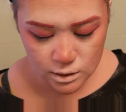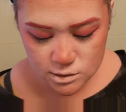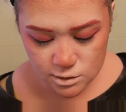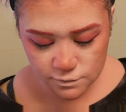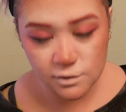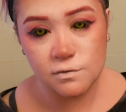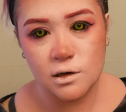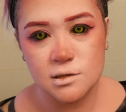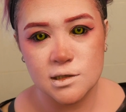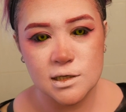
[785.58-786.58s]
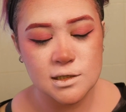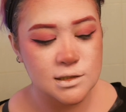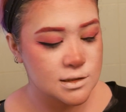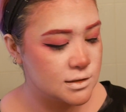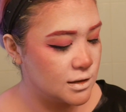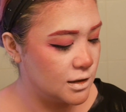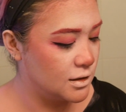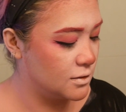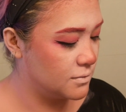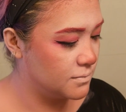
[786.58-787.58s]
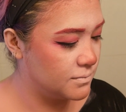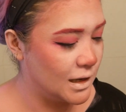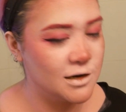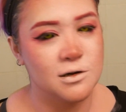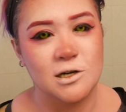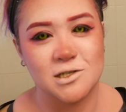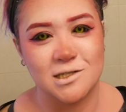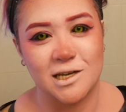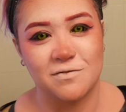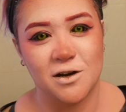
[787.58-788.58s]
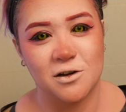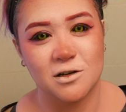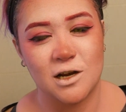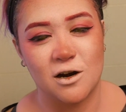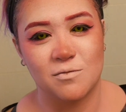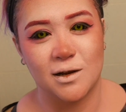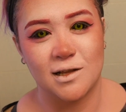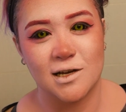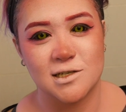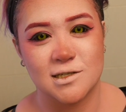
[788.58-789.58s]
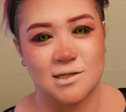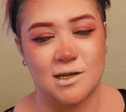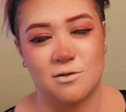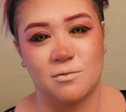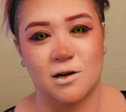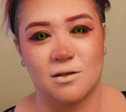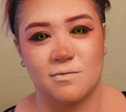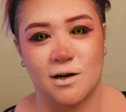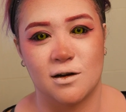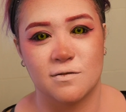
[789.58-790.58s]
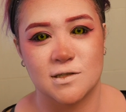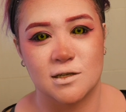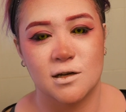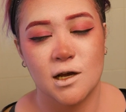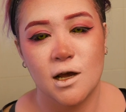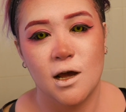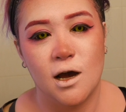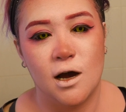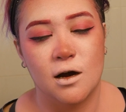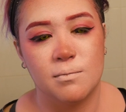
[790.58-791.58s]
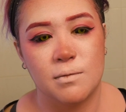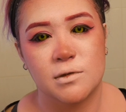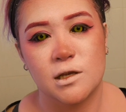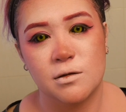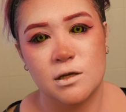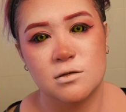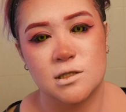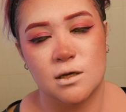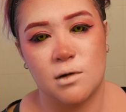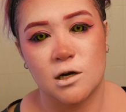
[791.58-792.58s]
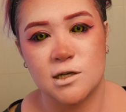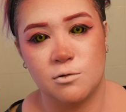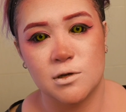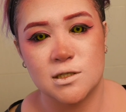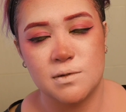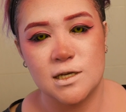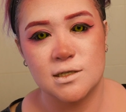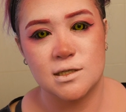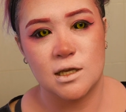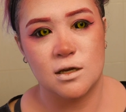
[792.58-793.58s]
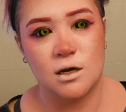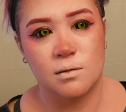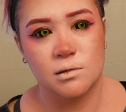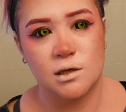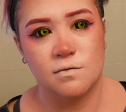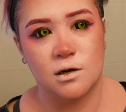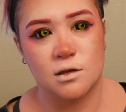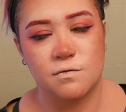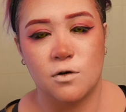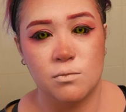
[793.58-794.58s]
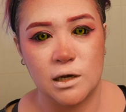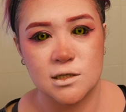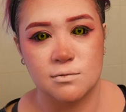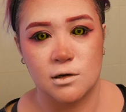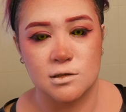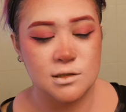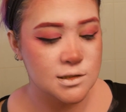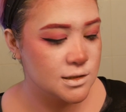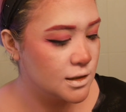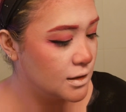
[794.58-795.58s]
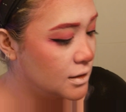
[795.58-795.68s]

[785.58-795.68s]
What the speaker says: So for falsies, I don't actually take very good care of my lashes because I don't wear them very often. I'm going to use some Ardell Wispies. They, I believe, are the faux minx ones.